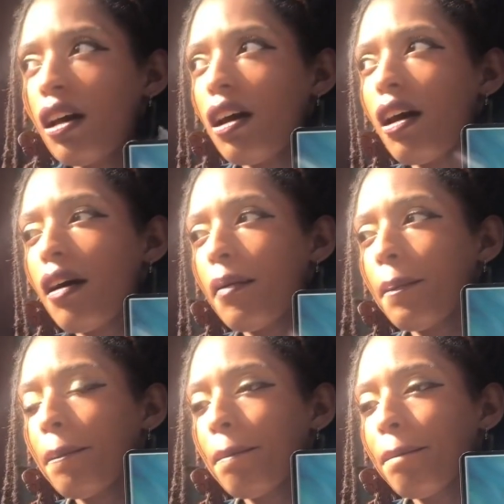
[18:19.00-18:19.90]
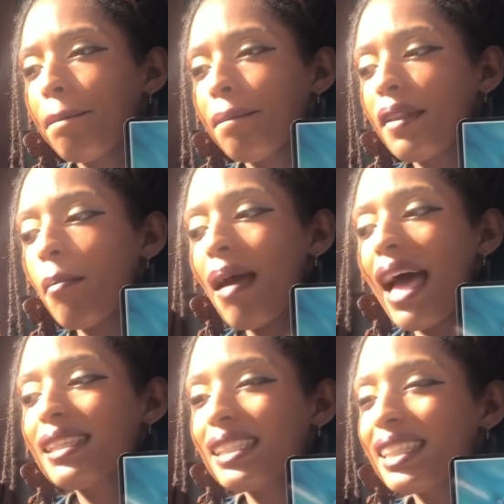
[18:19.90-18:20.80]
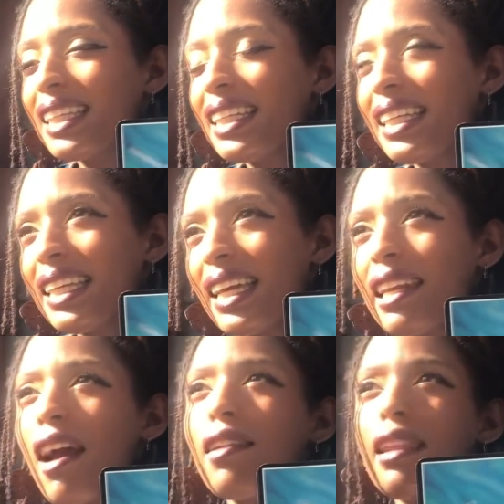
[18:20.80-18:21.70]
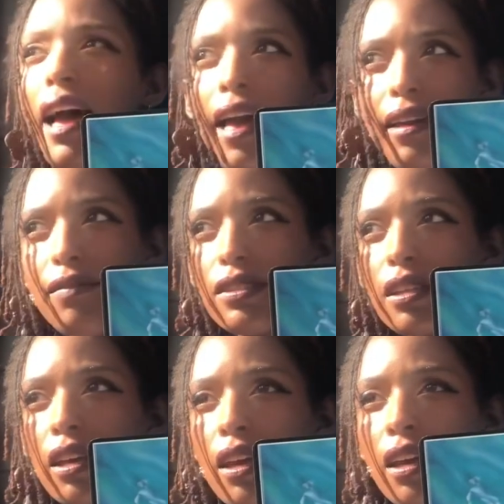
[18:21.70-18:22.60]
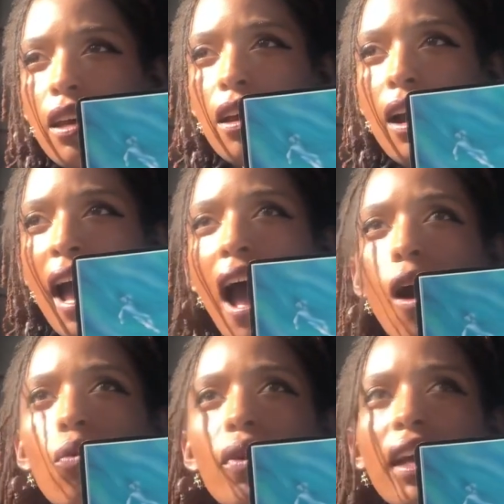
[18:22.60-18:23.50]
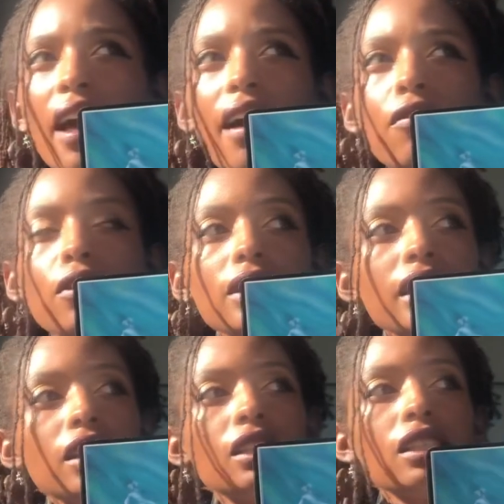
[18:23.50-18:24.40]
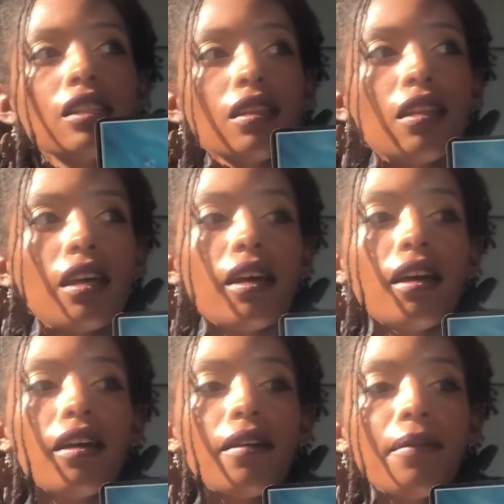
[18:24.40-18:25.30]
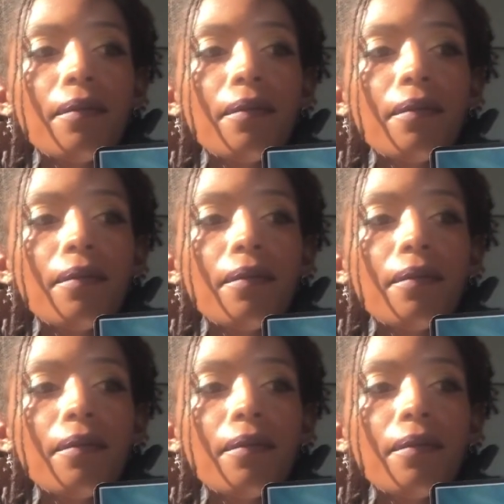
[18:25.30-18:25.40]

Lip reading: the masculinity in our lives, how we have released the